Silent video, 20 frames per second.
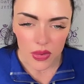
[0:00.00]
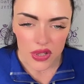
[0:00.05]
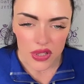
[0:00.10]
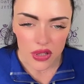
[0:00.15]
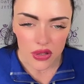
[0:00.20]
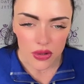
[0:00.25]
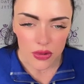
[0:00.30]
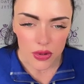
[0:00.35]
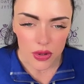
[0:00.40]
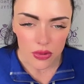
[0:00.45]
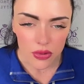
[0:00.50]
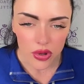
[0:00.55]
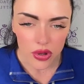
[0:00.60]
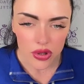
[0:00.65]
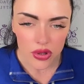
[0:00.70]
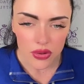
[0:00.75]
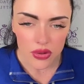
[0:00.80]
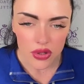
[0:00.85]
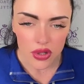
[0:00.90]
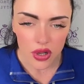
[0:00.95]
NPC
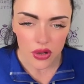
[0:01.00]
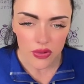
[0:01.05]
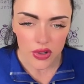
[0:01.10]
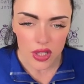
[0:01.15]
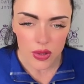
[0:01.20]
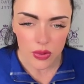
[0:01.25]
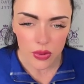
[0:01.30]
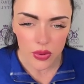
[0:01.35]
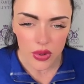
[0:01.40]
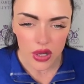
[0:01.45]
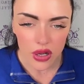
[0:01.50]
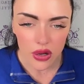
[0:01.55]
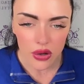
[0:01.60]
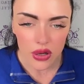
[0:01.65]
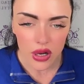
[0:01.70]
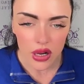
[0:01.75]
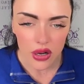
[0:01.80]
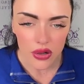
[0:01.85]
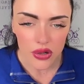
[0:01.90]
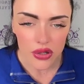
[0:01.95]
subscription service, but we
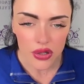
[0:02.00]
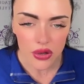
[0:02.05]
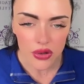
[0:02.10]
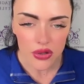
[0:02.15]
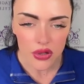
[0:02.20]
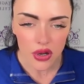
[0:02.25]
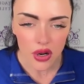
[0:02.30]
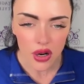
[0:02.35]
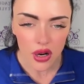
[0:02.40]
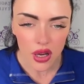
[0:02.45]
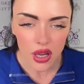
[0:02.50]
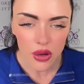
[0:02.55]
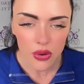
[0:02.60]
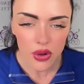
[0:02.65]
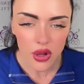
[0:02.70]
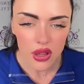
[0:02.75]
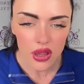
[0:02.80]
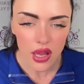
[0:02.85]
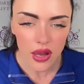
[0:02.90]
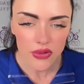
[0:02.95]
know not all shows are
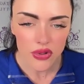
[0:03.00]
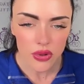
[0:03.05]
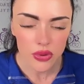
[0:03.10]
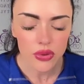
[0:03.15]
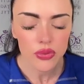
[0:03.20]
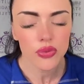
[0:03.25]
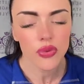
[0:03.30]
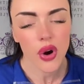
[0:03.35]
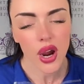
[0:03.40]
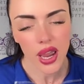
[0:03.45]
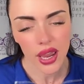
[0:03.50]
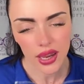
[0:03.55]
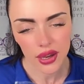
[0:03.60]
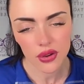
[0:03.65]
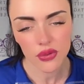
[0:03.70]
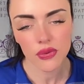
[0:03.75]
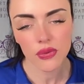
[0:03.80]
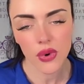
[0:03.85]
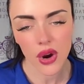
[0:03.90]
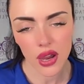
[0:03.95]
equal on live stream.
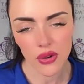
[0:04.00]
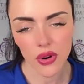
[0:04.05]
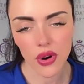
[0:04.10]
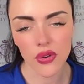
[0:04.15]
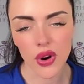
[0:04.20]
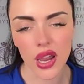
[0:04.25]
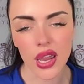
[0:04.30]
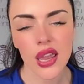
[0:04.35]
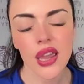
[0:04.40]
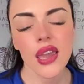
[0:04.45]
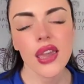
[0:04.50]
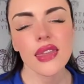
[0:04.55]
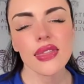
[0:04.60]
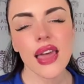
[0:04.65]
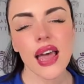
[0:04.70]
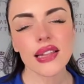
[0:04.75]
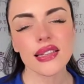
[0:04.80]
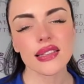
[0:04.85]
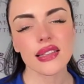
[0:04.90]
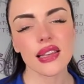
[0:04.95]
Right, right, right, right.
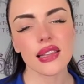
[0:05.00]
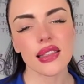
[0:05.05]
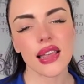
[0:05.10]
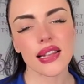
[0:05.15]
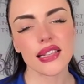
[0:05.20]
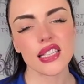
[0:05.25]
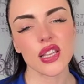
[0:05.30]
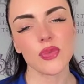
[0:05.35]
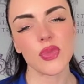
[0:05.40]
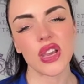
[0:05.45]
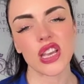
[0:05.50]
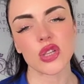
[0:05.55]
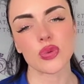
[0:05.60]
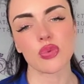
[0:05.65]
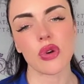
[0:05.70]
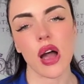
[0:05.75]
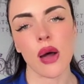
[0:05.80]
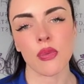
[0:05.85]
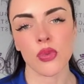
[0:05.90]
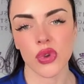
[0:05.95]
That's the that's the
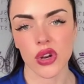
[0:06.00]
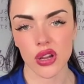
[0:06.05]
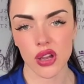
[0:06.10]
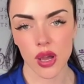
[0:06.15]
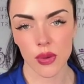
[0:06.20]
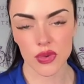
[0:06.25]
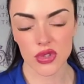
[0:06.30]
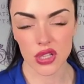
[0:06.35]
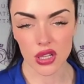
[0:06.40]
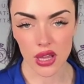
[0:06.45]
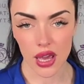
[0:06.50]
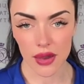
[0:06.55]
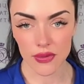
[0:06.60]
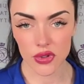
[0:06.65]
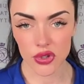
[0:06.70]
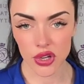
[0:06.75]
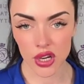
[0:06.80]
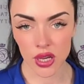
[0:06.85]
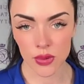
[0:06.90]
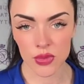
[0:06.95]
biggest problem when it comes to
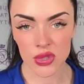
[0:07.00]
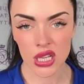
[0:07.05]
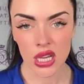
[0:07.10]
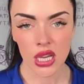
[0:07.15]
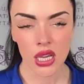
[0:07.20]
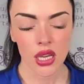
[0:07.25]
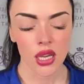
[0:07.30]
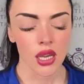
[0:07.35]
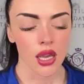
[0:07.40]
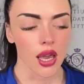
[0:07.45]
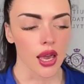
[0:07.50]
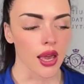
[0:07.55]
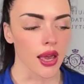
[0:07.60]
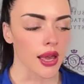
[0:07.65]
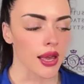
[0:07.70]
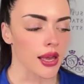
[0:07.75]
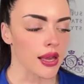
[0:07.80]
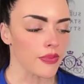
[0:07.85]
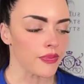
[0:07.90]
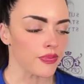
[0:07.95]
live streams.
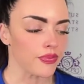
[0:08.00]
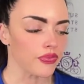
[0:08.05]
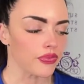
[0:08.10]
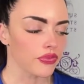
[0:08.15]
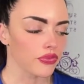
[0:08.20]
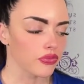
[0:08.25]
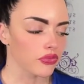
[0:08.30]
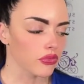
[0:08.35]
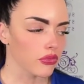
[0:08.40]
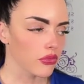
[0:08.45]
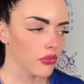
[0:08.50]
Um,